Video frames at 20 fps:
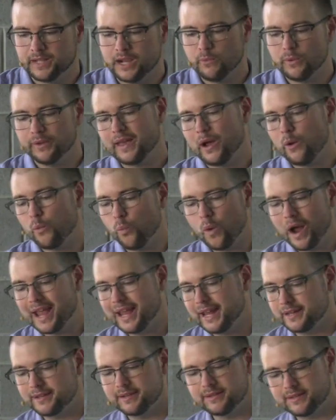I want that
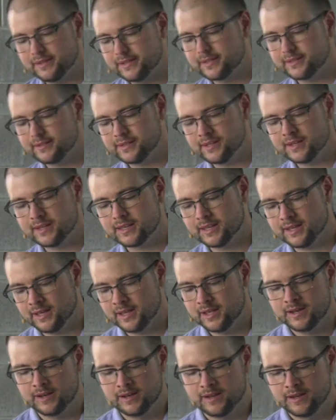weight to sink
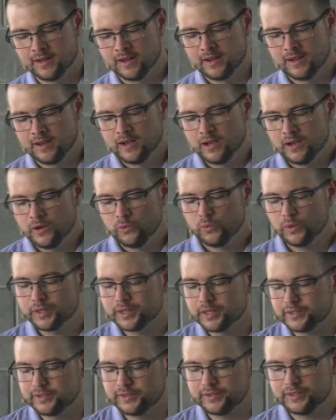in with
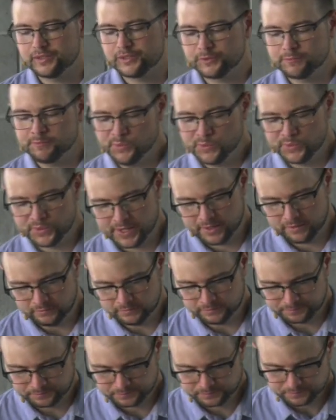us this morning.
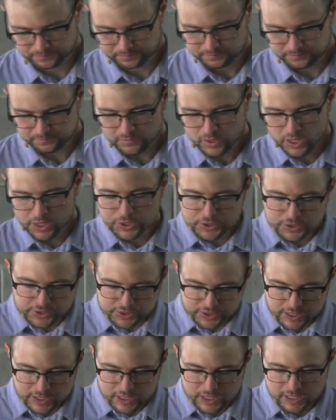You
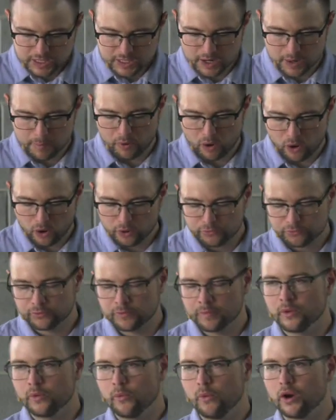see, apart
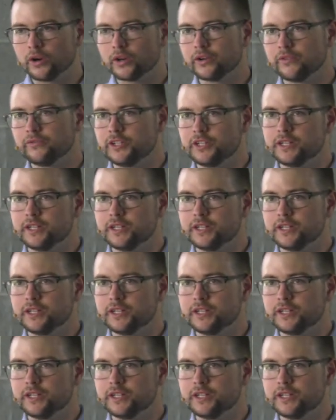from the work of